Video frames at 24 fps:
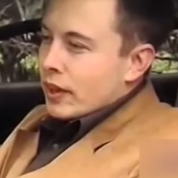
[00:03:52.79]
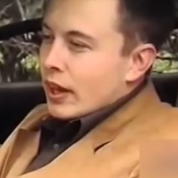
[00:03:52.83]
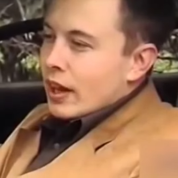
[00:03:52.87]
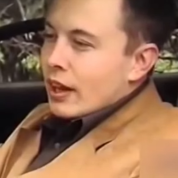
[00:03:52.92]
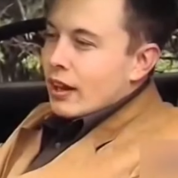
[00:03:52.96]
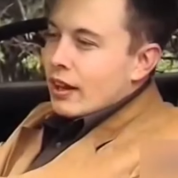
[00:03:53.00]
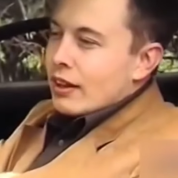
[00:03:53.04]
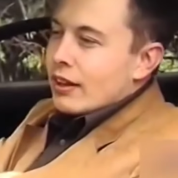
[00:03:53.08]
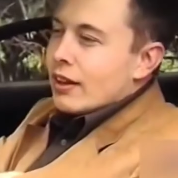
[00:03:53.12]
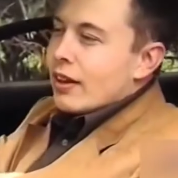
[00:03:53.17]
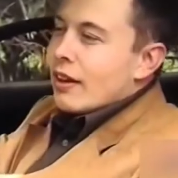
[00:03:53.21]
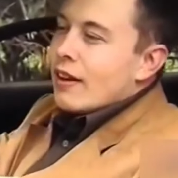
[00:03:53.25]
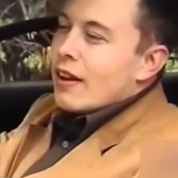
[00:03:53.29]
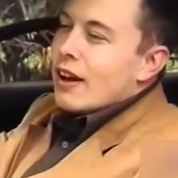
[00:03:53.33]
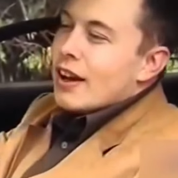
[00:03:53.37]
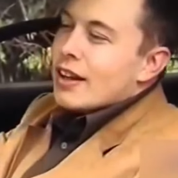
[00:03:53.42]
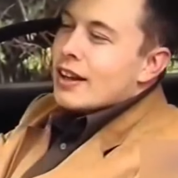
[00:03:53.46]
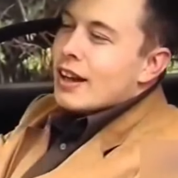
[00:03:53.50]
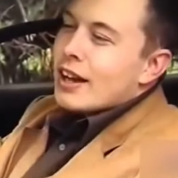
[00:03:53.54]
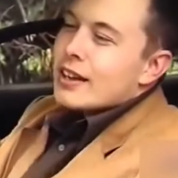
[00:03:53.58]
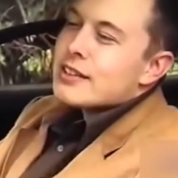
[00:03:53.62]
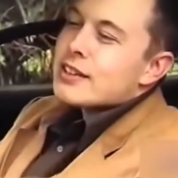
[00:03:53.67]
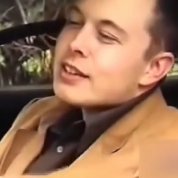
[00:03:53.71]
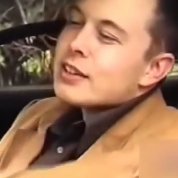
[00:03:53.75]
And as
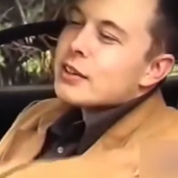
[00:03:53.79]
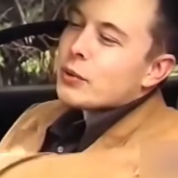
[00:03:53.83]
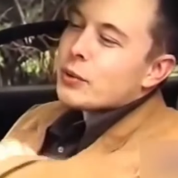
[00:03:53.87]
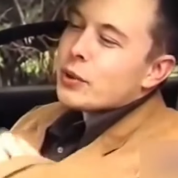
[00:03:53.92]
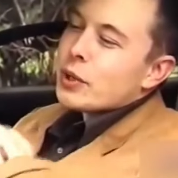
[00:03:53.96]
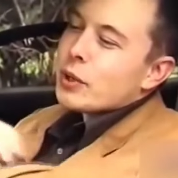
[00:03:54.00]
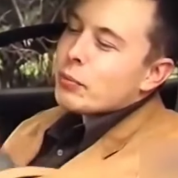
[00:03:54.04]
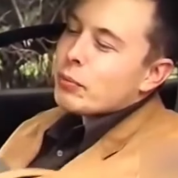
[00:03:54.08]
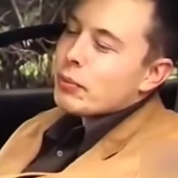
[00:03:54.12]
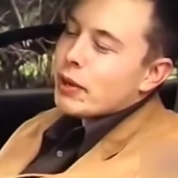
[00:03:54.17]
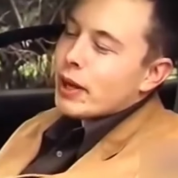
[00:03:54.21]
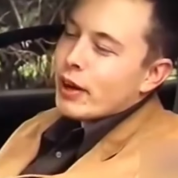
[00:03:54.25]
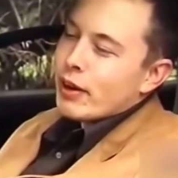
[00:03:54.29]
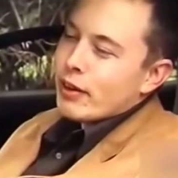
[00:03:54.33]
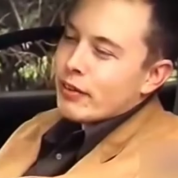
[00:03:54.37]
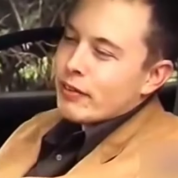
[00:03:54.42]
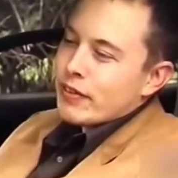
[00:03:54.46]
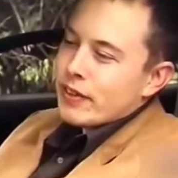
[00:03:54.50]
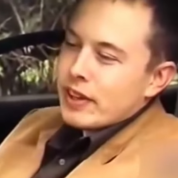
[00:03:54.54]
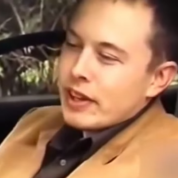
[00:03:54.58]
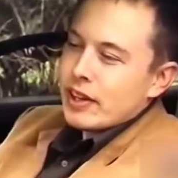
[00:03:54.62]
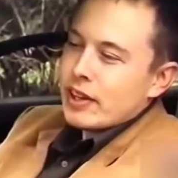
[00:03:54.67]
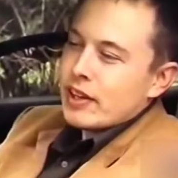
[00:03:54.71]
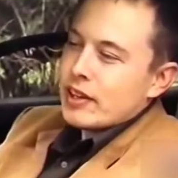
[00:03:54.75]
for Elon Musk,
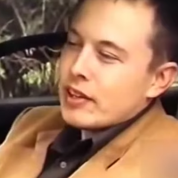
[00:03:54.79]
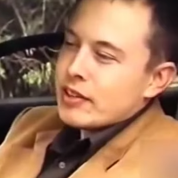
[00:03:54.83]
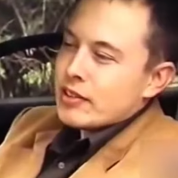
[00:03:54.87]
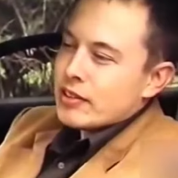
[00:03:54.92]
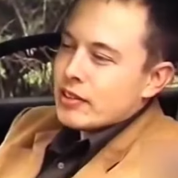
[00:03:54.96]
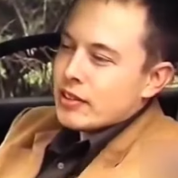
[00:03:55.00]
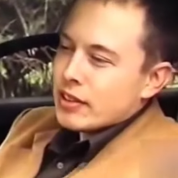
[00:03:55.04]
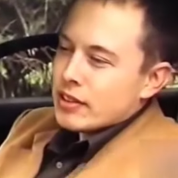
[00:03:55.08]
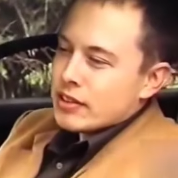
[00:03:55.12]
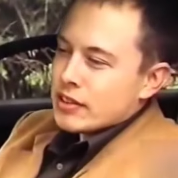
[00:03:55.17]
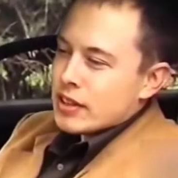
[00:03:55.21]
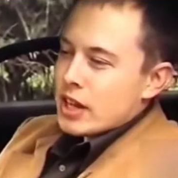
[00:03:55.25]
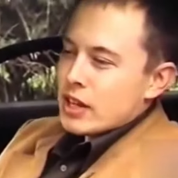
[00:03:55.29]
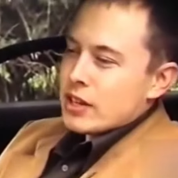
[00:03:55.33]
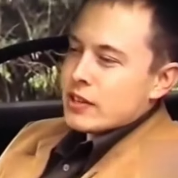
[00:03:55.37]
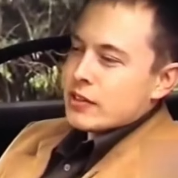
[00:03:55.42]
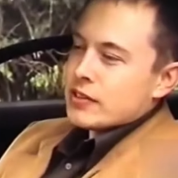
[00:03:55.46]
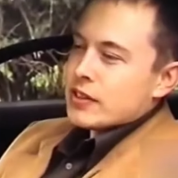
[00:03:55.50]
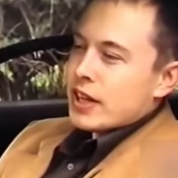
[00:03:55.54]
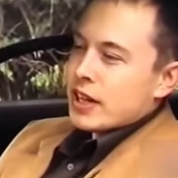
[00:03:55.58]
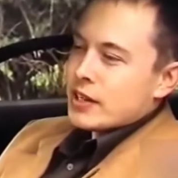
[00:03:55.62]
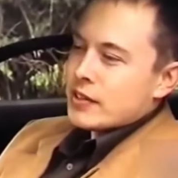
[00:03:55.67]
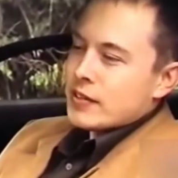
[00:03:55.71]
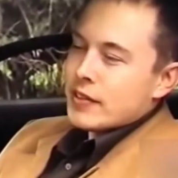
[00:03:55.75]
he ended up
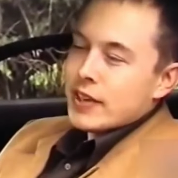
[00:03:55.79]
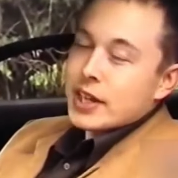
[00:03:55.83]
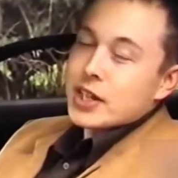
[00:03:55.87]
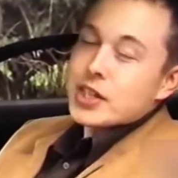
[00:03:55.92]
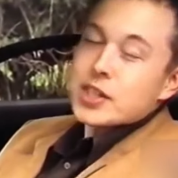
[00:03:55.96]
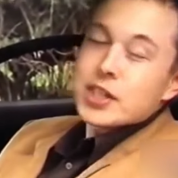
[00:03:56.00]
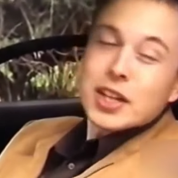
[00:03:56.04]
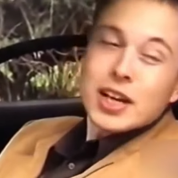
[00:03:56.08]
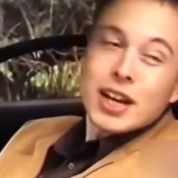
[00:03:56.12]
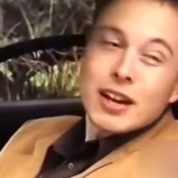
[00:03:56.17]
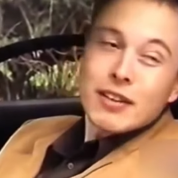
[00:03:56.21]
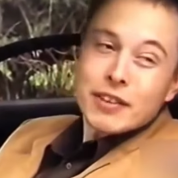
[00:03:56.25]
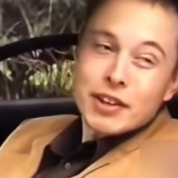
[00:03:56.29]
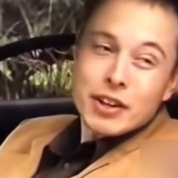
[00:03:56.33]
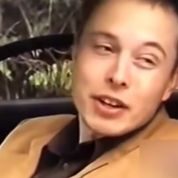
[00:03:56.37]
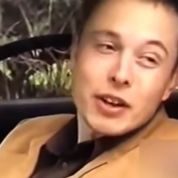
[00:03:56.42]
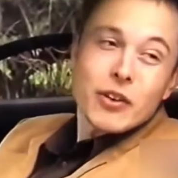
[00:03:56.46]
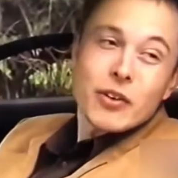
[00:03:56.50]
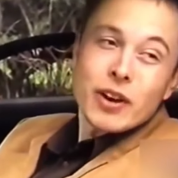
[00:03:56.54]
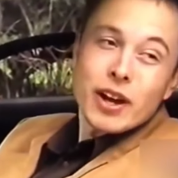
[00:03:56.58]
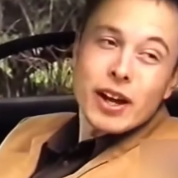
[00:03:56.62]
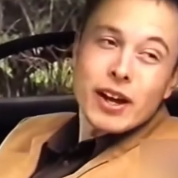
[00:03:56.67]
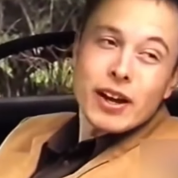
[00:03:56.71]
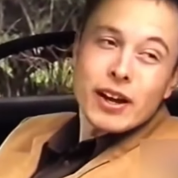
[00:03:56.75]
being the richest man
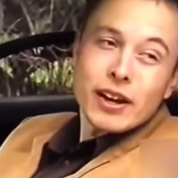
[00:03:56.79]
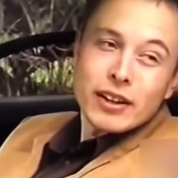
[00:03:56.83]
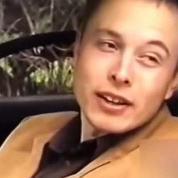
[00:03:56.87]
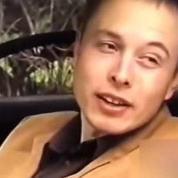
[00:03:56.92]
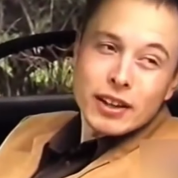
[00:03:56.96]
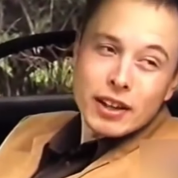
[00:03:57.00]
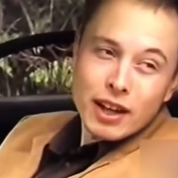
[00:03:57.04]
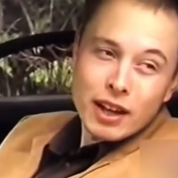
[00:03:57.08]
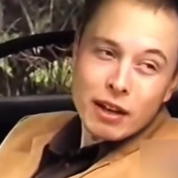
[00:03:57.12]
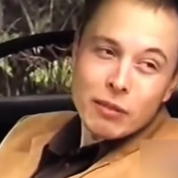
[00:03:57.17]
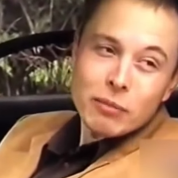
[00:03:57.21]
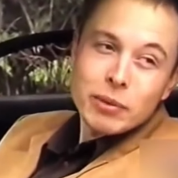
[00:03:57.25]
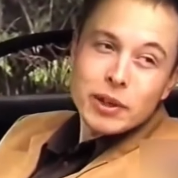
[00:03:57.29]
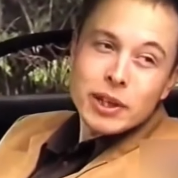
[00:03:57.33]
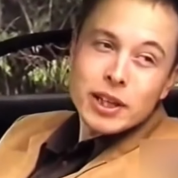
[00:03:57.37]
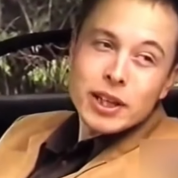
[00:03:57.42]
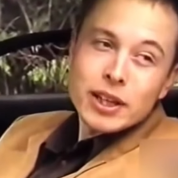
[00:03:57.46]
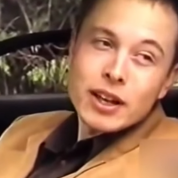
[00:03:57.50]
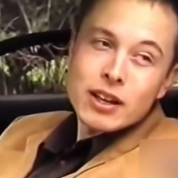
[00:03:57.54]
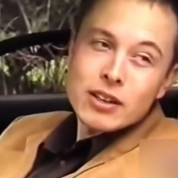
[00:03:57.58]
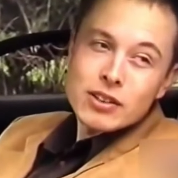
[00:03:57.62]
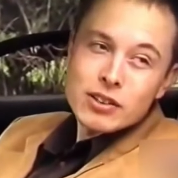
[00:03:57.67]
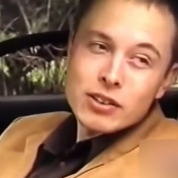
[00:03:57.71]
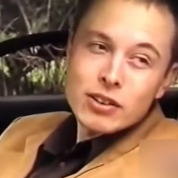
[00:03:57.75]
in the world.
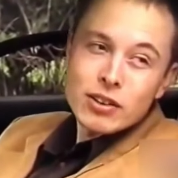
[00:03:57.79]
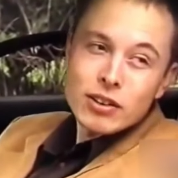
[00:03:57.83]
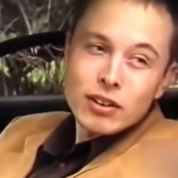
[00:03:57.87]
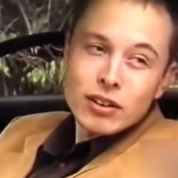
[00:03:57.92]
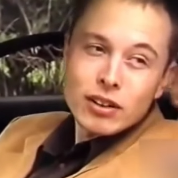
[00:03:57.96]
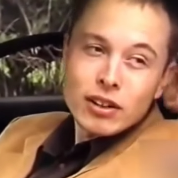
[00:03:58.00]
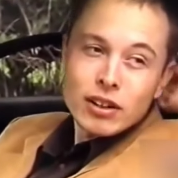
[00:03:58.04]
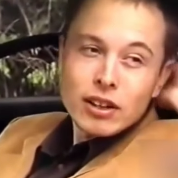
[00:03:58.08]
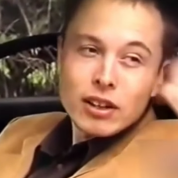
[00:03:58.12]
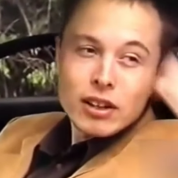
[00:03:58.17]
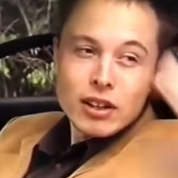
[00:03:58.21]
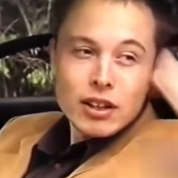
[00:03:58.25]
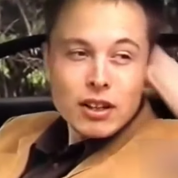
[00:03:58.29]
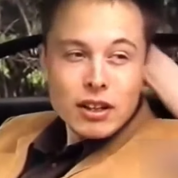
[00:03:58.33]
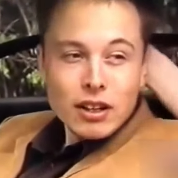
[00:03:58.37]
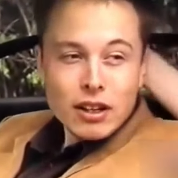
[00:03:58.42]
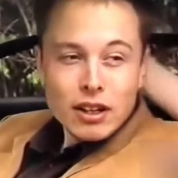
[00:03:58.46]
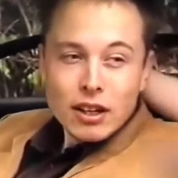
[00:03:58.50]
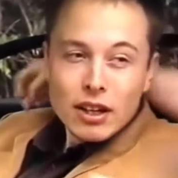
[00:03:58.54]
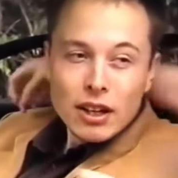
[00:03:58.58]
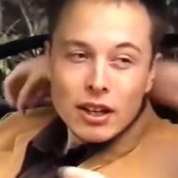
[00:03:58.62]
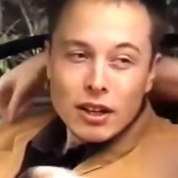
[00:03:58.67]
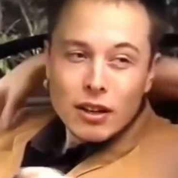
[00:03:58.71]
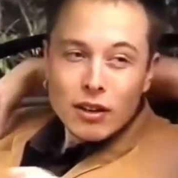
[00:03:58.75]
Thank you for
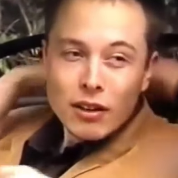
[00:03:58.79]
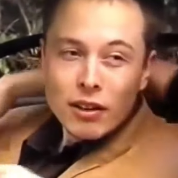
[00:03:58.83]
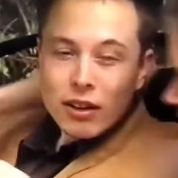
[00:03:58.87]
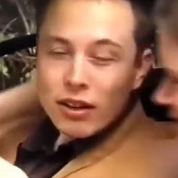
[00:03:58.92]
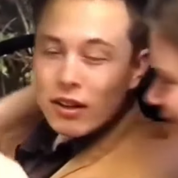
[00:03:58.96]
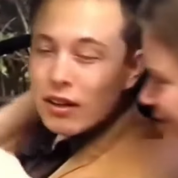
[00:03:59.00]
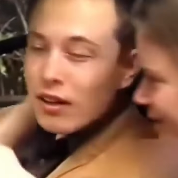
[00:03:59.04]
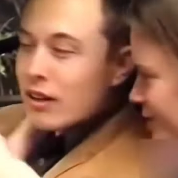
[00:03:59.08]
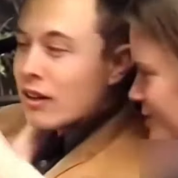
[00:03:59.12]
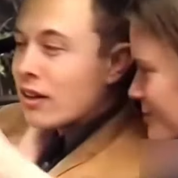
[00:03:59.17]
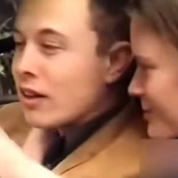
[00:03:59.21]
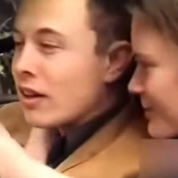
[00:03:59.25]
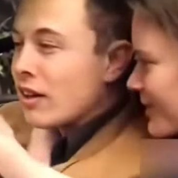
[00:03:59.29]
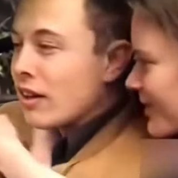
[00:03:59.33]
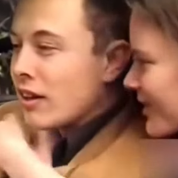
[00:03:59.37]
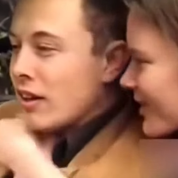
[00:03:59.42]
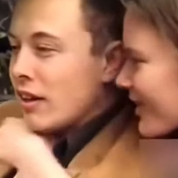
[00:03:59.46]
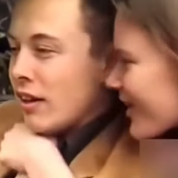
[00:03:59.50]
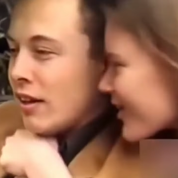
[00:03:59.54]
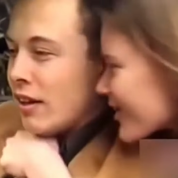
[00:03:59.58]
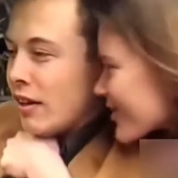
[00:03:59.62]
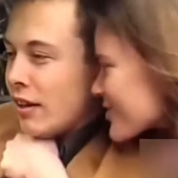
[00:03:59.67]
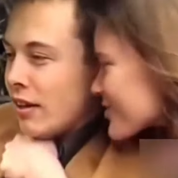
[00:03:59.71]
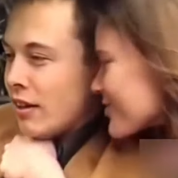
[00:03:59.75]
watching. If you
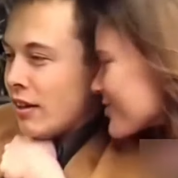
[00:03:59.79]
liked the